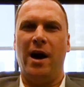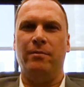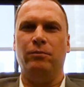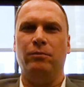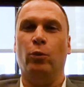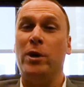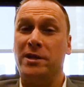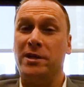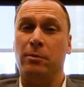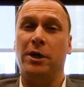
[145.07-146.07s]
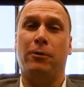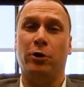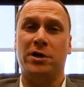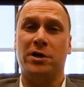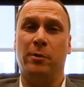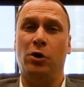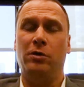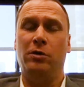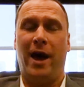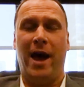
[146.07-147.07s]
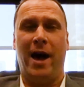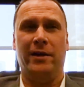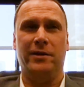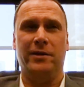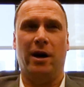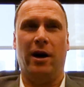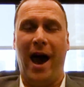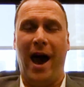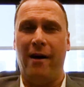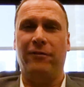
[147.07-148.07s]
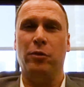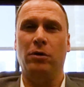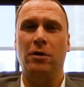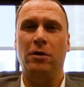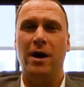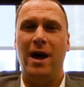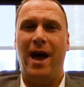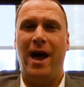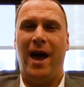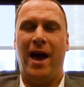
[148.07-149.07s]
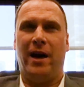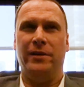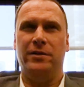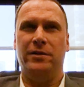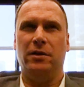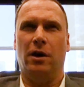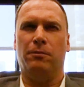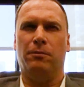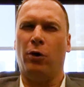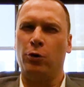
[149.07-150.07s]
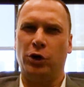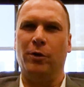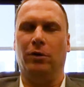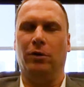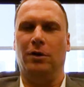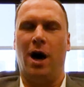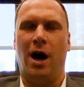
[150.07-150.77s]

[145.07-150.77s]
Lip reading: I'm reasonably personable and affable and approachable.